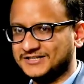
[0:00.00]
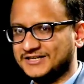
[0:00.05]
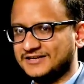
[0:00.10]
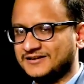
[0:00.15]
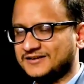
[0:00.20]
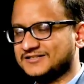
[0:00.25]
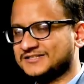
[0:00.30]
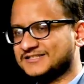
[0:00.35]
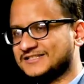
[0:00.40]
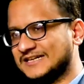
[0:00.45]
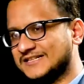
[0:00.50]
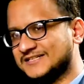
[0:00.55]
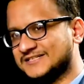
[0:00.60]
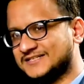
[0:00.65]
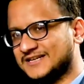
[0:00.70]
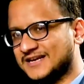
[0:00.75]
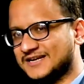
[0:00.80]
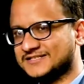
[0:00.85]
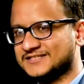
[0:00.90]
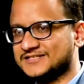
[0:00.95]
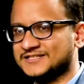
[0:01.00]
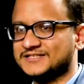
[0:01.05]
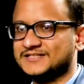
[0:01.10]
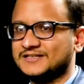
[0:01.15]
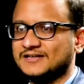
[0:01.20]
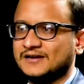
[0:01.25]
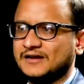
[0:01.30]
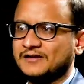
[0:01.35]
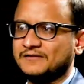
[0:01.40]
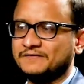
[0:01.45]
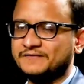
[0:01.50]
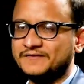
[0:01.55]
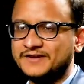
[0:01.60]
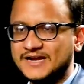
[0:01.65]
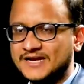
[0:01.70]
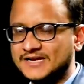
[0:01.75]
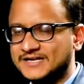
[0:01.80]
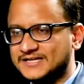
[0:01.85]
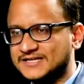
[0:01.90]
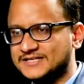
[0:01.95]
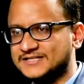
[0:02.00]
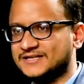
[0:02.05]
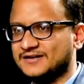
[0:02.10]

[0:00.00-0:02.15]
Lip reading: There are sales taxes, there are VATs,